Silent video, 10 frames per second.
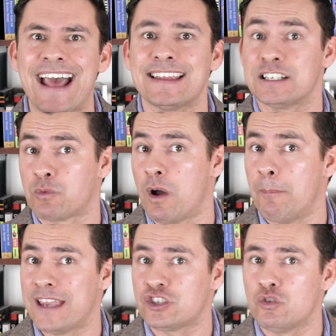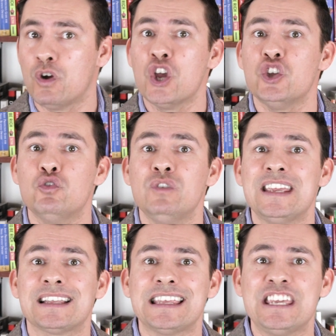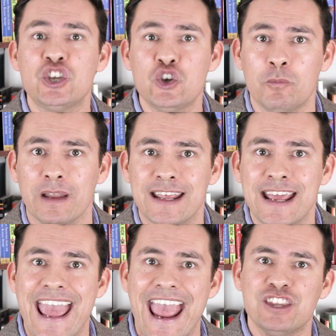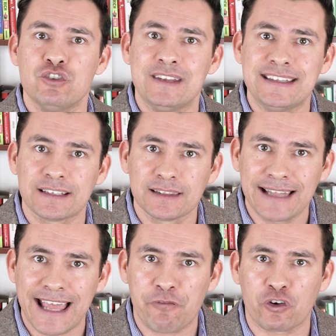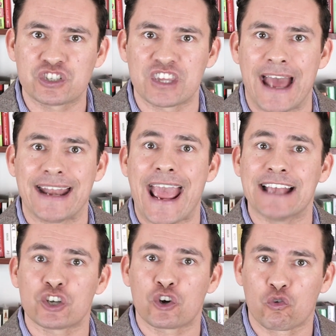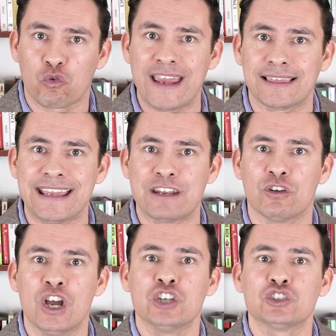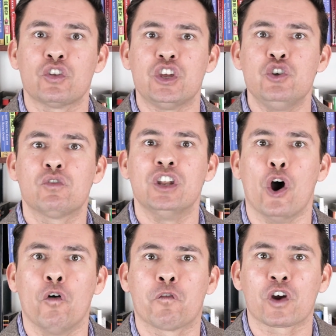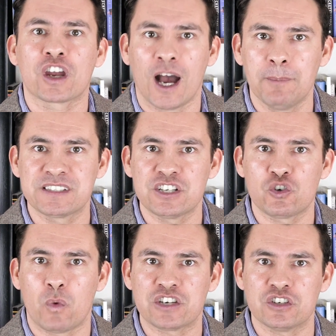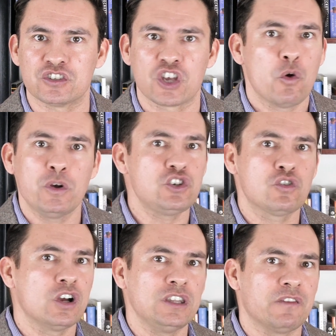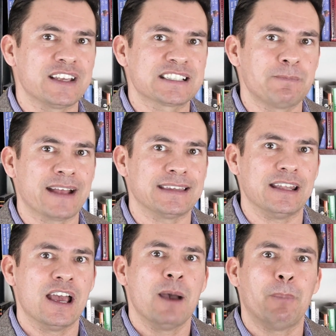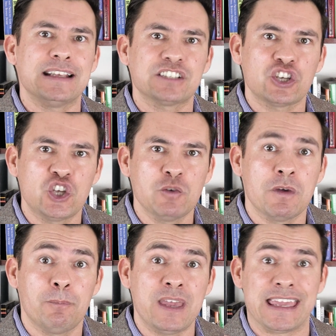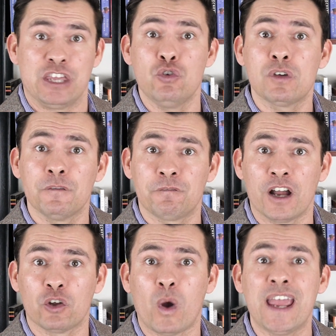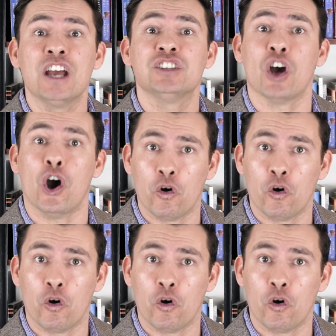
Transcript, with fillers: that is what makes you uniquely human and you need to leverage that as a great leader so that you can overcome situations which you couldn't have expected but as a human being you can find a way to